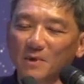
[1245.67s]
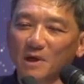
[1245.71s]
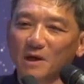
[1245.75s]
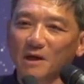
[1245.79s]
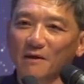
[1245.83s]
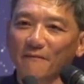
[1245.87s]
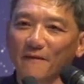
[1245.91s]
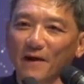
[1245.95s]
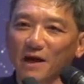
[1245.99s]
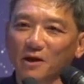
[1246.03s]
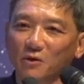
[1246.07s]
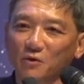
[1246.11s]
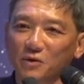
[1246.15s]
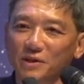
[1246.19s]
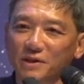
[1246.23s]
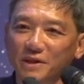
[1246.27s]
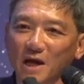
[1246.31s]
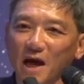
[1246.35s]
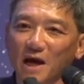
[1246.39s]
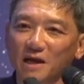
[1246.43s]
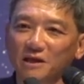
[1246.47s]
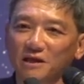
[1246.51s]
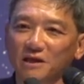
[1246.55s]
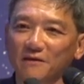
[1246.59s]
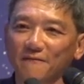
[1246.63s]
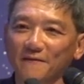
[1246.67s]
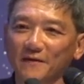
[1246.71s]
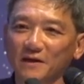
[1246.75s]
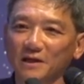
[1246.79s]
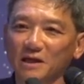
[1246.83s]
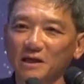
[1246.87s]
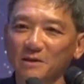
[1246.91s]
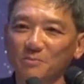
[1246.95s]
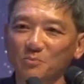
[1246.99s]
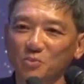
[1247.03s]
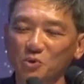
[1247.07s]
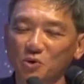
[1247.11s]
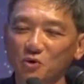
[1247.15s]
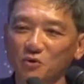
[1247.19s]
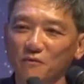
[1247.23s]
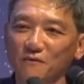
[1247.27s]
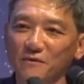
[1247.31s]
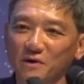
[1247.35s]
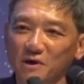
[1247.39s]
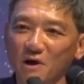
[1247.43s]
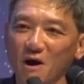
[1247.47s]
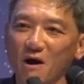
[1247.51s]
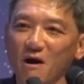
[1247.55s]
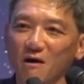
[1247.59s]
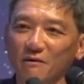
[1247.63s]
if I could scientifically prove
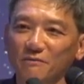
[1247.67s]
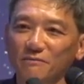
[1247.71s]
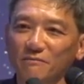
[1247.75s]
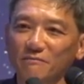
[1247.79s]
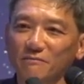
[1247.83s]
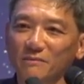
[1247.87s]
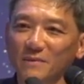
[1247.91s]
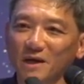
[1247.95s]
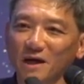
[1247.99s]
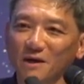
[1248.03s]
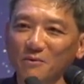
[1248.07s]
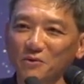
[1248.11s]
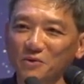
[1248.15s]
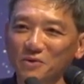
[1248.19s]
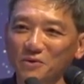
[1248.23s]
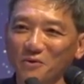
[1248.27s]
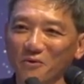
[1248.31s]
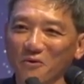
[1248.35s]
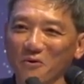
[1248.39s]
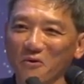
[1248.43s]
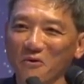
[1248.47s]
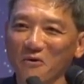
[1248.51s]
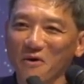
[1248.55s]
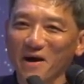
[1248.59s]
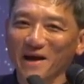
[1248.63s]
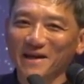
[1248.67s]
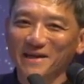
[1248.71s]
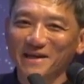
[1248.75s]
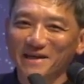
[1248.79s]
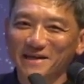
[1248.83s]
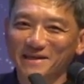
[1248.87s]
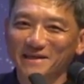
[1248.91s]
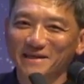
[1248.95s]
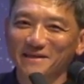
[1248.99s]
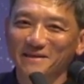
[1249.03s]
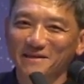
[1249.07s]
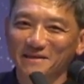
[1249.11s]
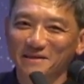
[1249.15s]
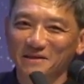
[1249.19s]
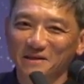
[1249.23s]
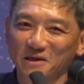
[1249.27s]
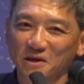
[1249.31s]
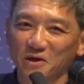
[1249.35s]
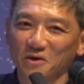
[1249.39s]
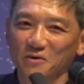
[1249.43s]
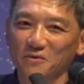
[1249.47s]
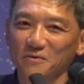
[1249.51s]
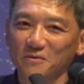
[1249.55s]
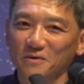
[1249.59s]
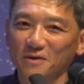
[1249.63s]
God, that was all I needed to
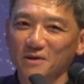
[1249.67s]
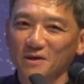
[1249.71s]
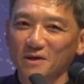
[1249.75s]
do.